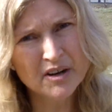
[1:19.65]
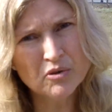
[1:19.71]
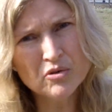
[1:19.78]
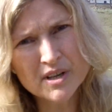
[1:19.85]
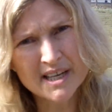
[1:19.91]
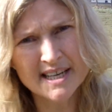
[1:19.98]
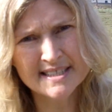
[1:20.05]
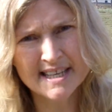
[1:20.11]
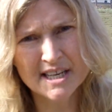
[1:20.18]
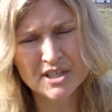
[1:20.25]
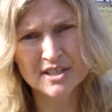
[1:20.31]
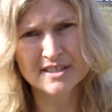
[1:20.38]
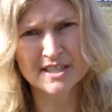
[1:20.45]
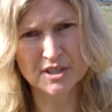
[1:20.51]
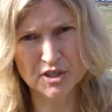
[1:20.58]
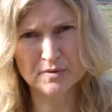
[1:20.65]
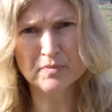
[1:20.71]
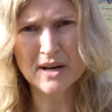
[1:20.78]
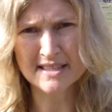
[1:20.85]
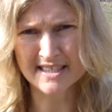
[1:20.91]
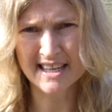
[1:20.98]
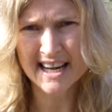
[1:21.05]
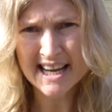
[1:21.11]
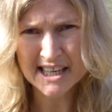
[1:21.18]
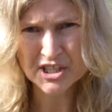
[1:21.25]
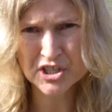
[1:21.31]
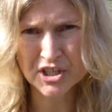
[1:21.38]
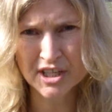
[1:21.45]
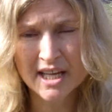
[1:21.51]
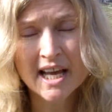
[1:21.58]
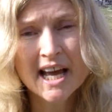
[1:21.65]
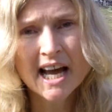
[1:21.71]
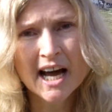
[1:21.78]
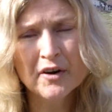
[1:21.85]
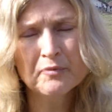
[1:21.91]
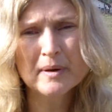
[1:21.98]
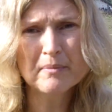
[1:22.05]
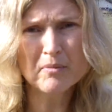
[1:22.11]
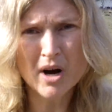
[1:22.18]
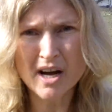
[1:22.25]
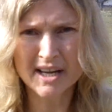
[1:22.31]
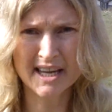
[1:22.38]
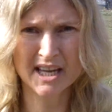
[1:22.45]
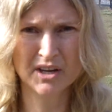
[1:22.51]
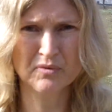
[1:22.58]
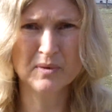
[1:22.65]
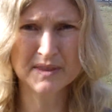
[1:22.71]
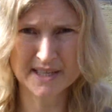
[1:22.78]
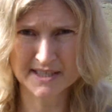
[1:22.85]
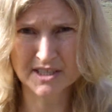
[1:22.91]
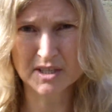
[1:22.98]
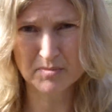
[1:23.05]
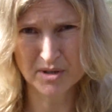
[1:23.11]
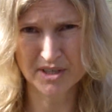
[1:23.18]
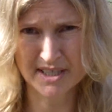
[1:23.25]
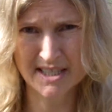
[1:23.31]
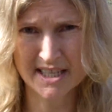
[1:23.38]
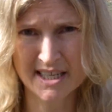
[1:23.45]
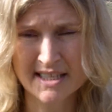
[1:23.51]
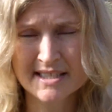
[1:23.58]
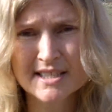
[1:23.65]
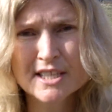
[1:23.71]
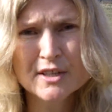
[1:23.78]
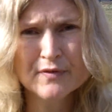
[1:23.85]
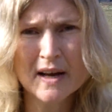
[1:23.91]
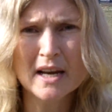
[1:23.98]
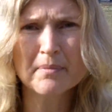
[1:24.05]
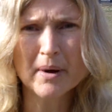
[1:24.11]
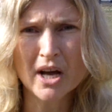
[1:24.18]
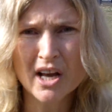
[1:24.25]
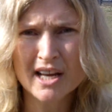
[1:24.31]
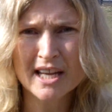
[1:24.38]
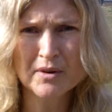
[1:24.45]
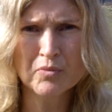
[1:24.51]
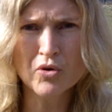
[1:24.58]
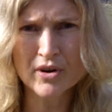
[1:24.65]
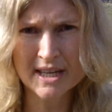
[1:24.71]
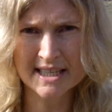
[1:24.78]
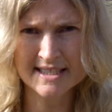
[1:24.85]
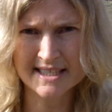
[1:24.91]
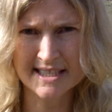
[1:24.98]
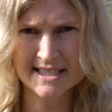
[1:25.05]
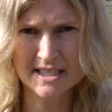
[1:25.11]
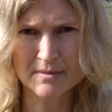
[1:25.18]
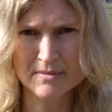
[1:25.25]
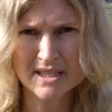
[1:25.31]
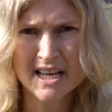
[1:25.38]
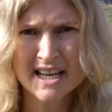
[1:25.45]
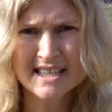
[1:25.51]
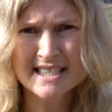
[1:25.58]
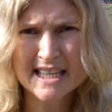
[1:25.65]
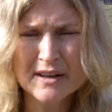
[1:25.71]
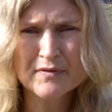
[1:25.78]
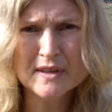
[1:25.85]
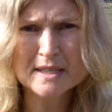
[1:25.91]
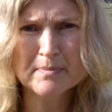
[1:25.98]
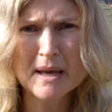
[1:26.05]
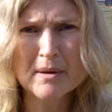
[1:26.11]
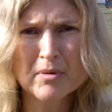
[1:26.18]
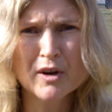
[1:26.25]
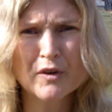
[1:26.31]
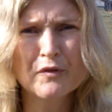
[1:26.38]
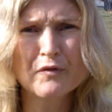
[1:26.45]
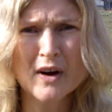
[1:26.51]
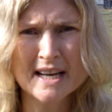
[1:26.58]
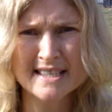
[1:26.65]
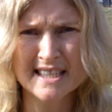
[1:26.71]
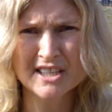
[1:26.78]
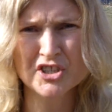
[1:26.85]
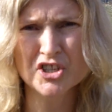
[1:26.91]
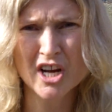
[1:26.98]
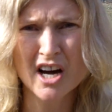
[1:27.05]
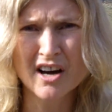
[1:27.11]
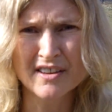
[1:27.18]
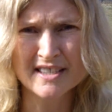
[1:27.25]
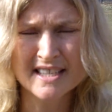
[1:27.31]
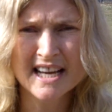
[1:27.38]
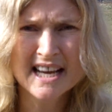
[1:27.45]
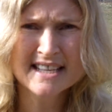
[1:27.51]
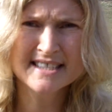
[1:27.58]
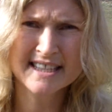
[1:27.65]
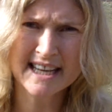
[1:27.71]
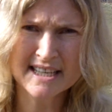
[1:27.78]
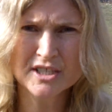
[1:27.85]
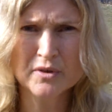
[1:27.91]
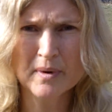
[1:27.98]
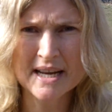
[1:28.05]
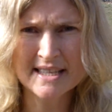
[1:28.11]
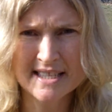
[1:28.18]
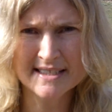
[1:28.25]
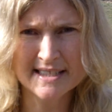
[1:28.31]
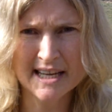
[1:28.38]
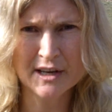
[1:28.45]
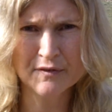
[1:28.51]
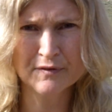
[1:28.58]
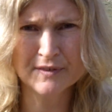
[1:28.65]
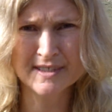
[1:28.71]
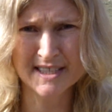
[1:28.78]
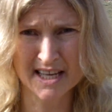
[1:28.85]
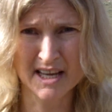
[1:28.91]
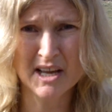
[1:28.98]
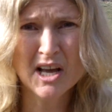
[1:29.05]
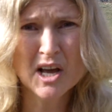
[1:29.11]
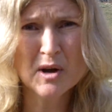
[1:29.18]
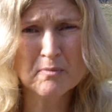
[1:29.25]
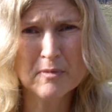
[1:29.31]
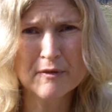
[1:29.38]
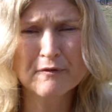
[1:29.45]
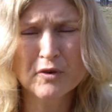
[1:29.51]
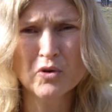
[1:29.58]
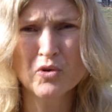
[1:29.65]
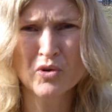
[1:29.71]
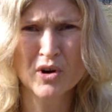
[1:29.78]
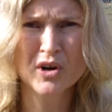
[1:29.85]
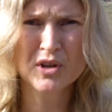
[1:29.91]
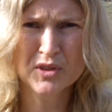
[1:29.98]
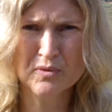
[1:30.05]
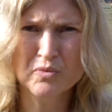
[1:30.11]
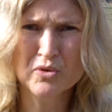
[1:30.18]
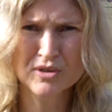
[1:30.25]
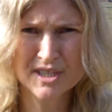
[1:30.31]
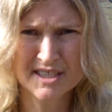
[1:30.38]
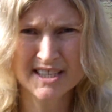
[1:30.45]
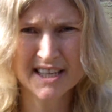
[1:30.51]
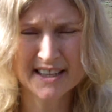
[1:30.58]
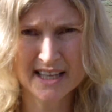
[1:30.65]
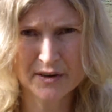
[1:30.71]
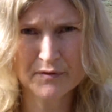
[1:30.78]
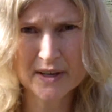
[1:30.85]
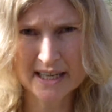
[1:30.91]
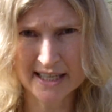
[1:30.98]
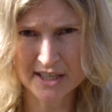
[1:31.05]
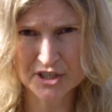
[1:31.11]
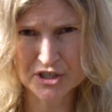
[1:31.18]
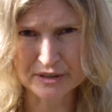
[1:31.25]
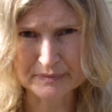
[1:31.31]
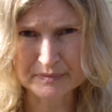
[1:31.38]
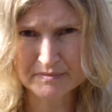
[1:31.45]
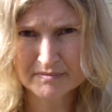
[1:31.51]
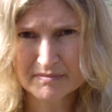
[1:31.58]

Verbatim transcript: Now, organisations such as Practical Action have been working with these communities to develop early warning systems to give these people a fighting chance to get away to safety before the waters hit their village.